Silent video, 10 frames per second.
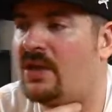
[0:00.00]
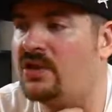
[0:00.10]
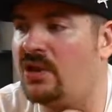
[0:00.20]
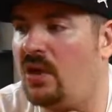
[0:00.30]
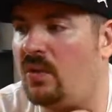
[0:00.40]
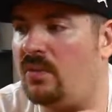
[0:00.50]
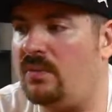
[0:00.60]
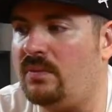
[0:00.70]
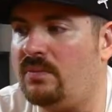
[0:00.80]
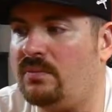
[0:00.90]

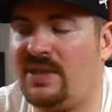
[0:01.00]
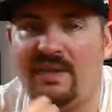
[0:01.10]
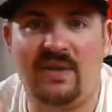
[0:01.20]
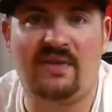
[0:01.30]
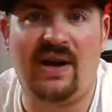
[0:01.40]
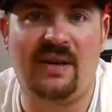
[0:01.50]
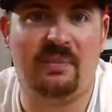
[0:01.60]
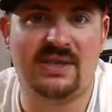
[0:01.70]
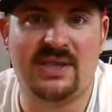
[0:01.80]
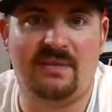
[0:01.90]
So 75
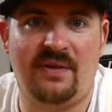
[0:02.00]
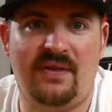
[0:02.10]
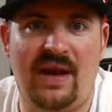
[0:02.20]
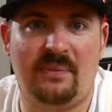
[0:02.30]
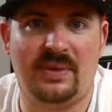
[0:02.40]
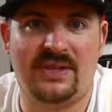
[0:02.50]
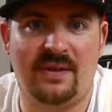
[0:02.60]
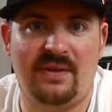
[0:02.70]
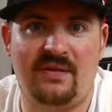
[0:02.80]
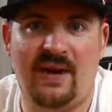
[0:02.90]
plus 75 plus
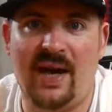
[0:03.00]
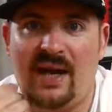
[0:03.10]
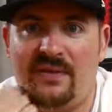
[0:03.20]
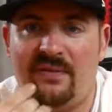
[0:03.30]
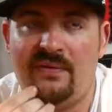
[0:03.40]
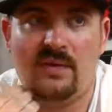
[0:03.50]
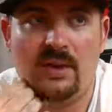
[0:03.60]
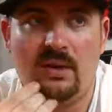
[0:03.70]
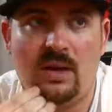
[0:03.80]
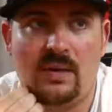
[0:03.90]
75,
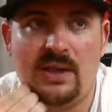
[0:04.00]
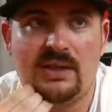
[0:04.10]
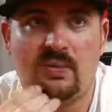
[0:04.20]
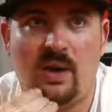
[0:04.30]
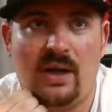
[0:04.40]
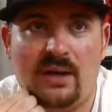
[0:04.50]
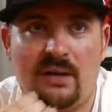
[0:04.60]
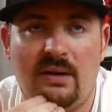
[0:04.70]
you know, is what?